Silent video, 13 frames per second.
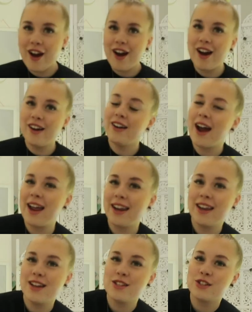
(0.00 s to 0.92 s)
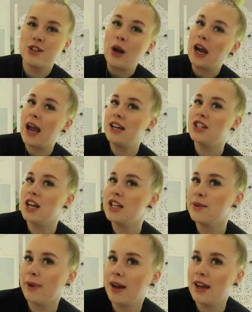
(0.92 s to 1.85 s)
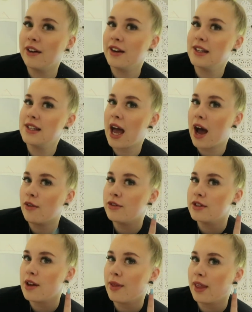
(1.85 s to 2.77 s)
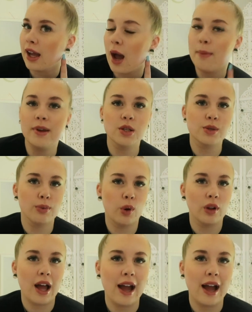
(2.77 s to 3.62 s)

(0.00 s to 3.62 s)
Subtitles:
Alrighty, so I changed my earrings out for something a bit smaller.